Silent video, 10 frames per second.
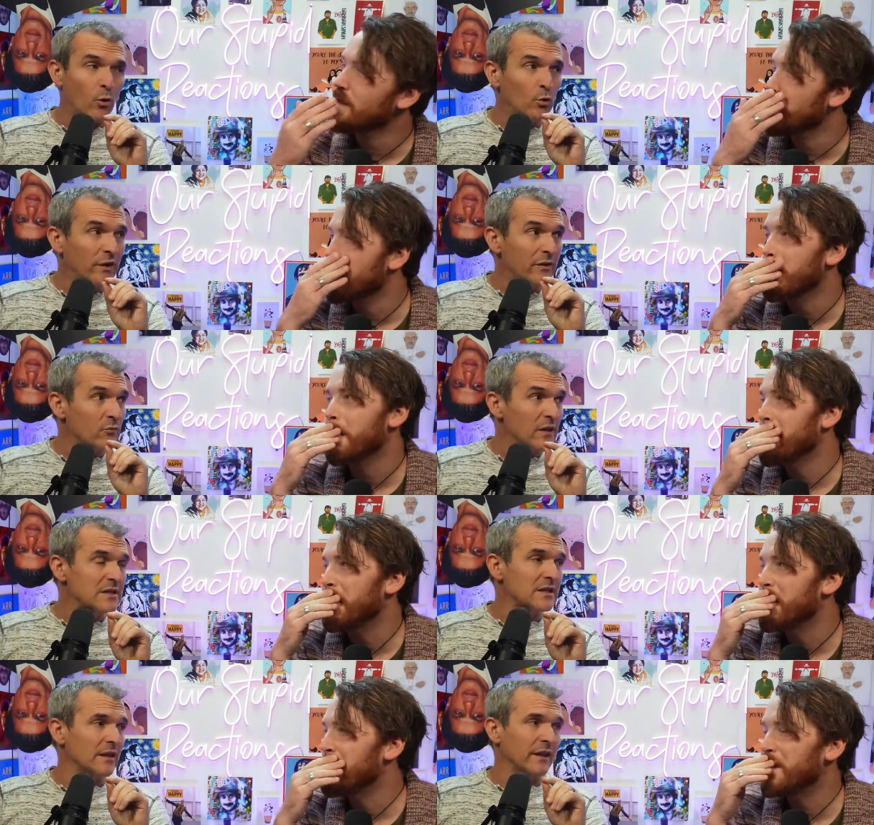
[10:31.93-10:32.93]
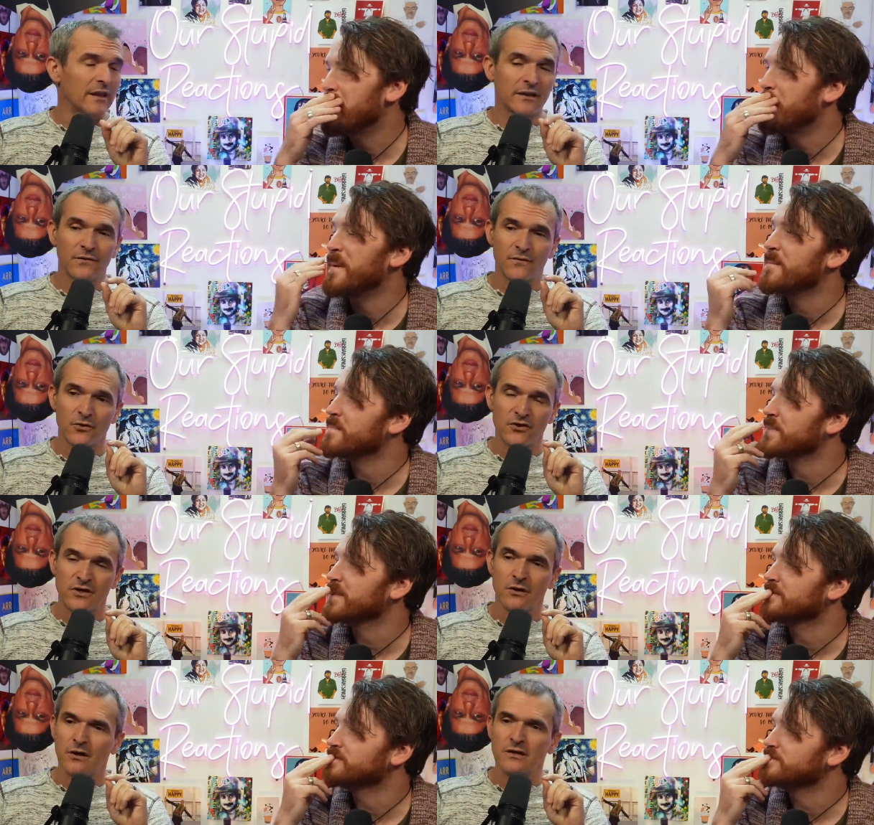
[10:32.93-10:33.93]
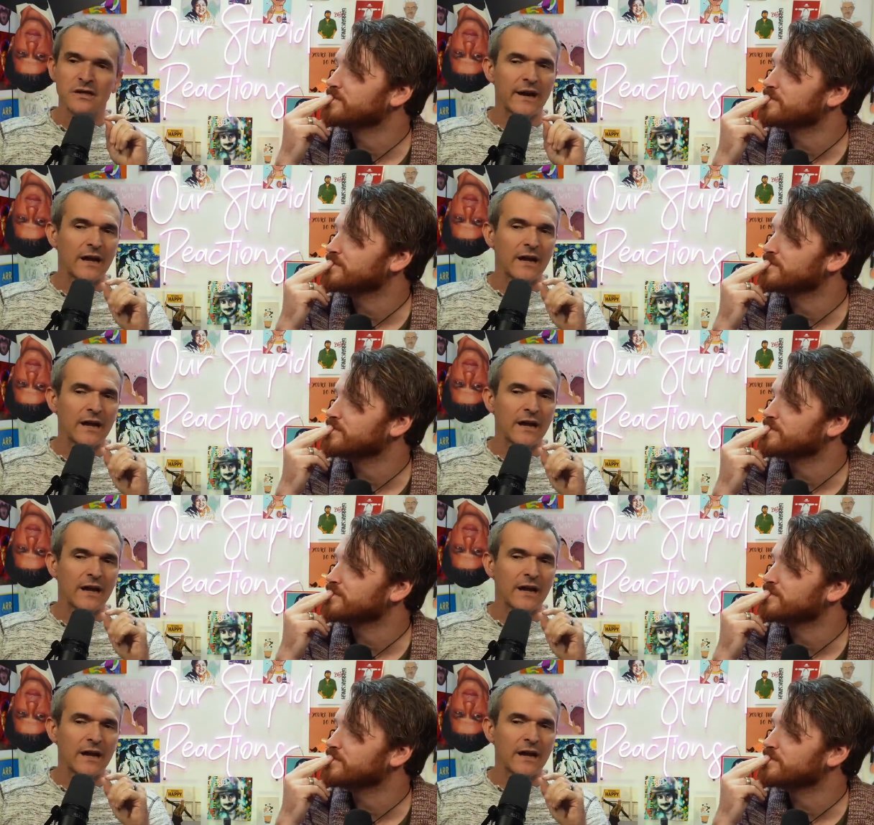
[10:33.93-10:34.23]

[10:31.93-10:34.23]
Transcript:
Speaker 1: only recently, like the first yeah, year, because like,